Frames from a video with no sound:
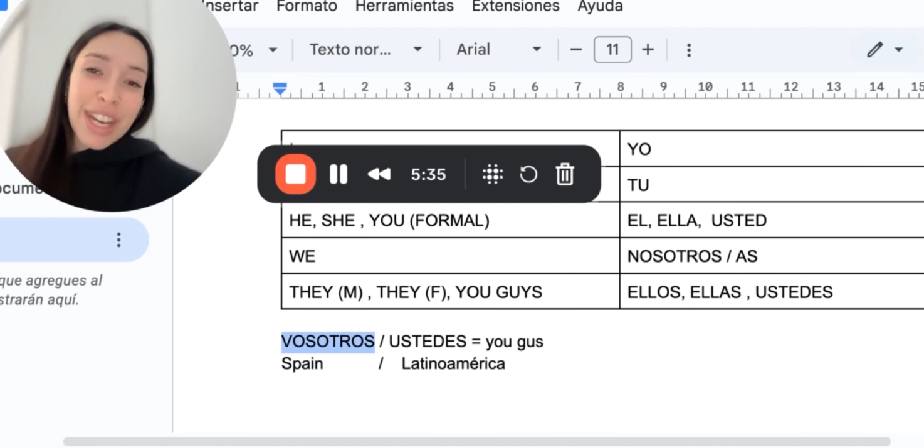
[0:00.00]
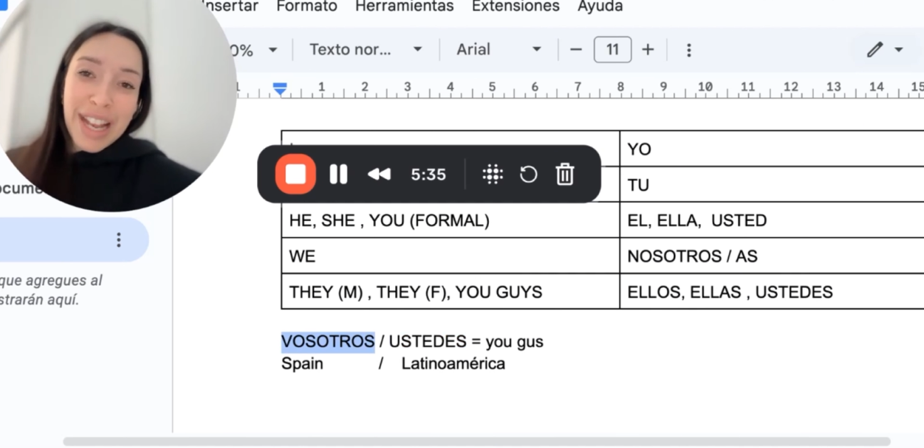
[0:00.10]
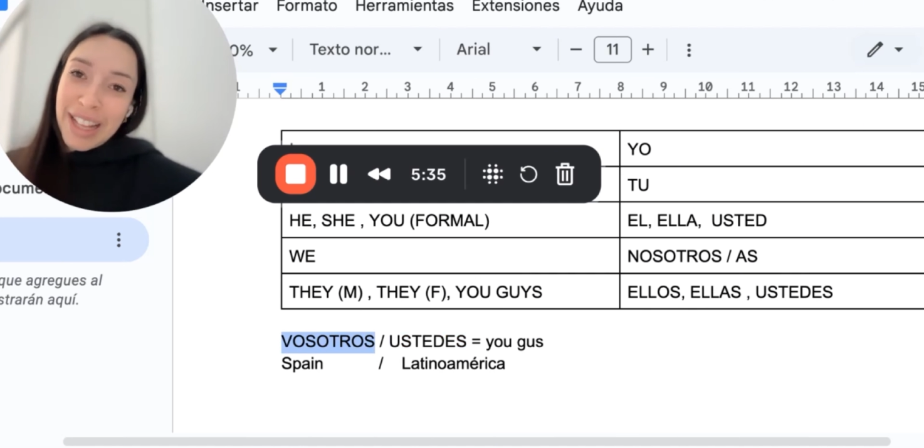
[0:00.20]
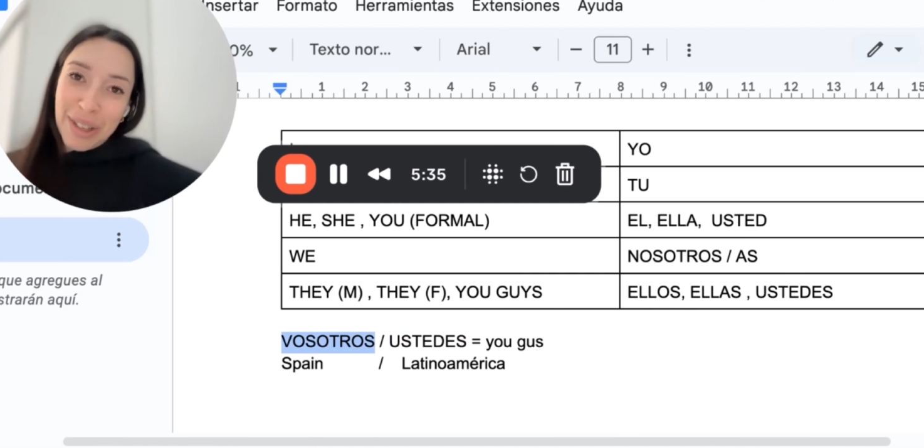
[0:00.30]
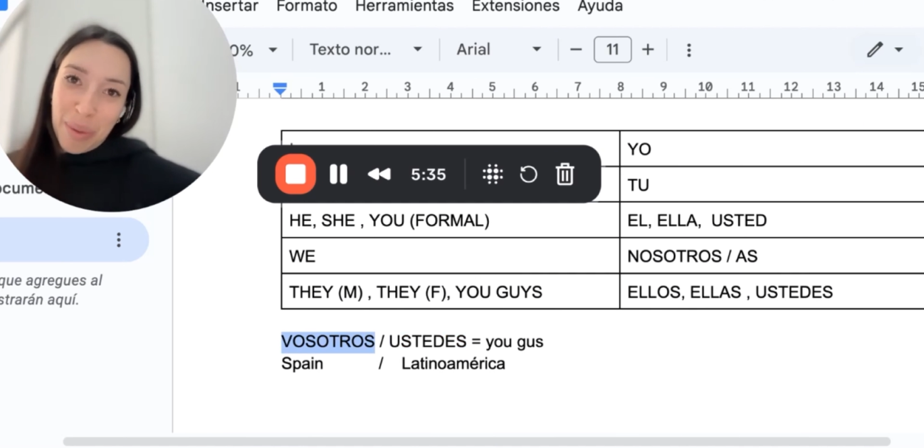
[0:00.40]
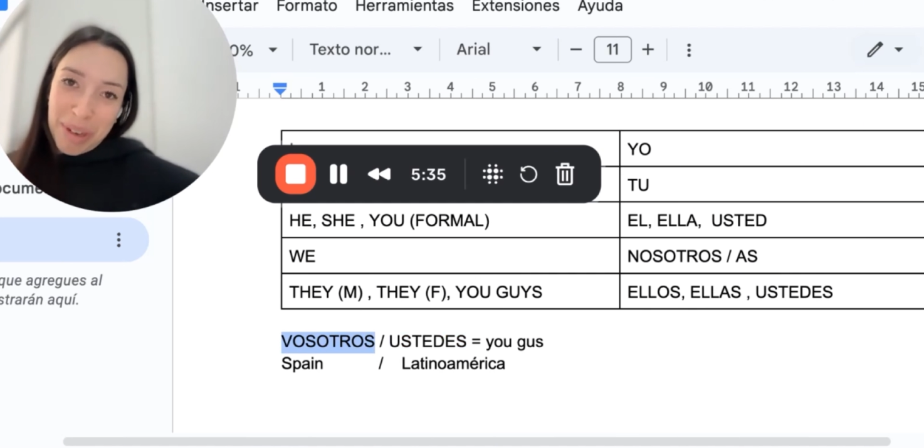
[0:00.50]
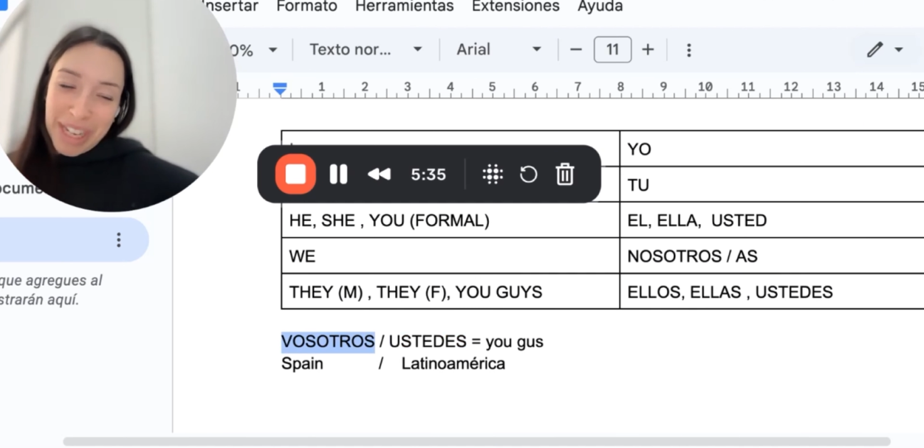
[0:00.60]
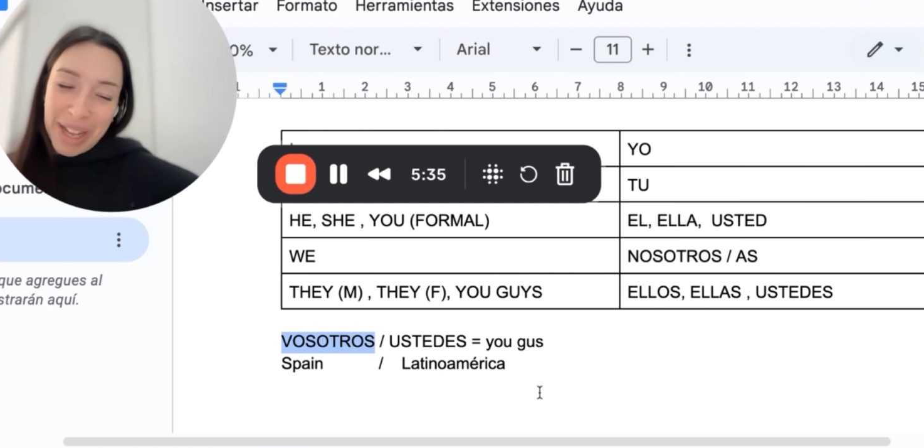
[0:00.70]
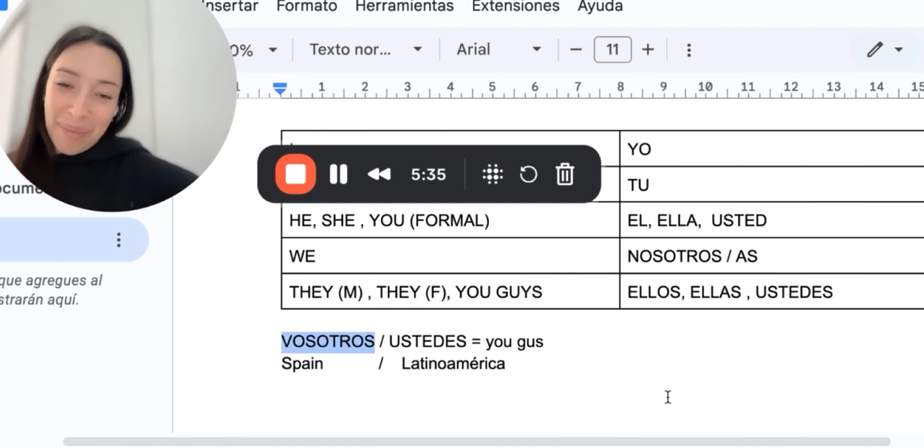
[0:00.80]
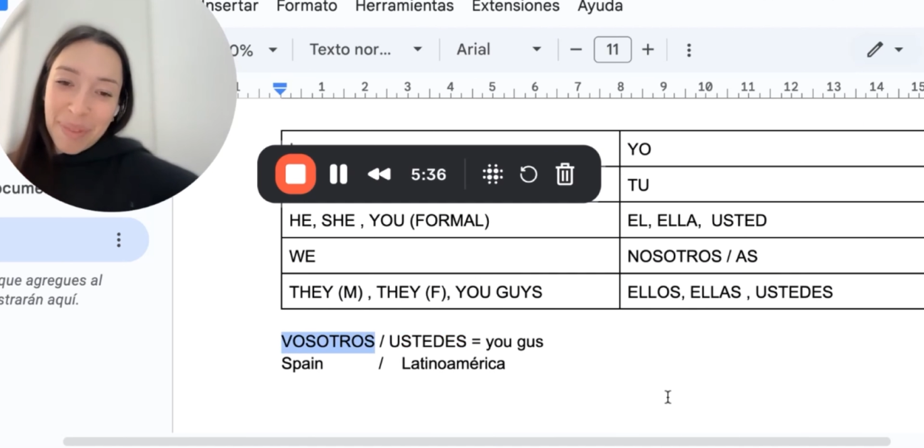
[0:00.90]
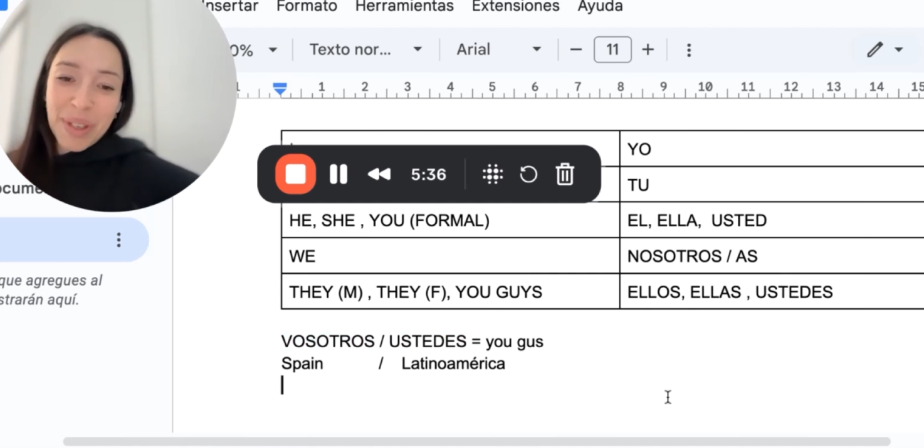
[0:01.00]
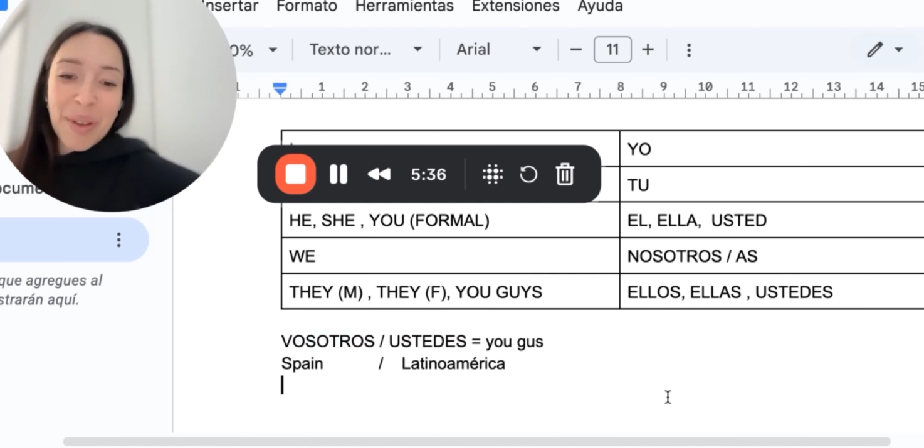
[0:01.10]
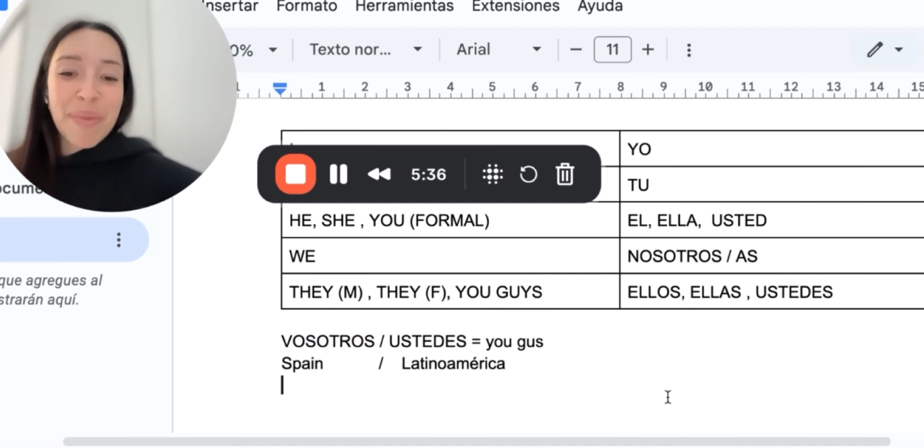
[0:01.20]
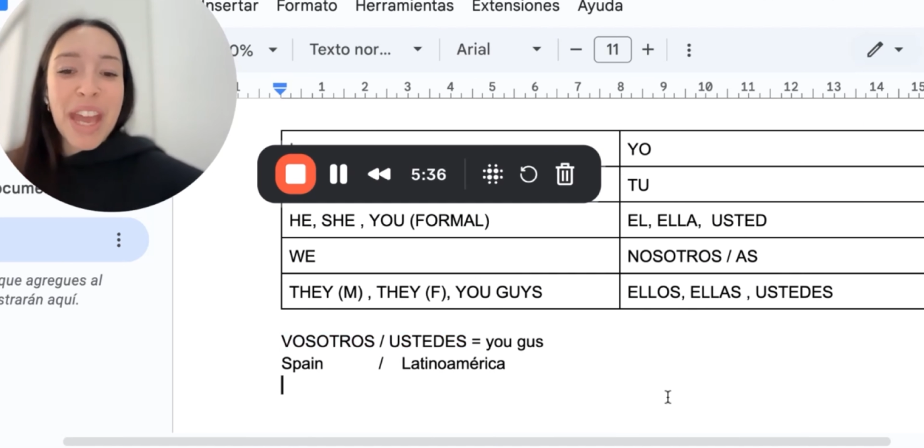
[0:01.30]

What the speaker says: in Latin America. Okay.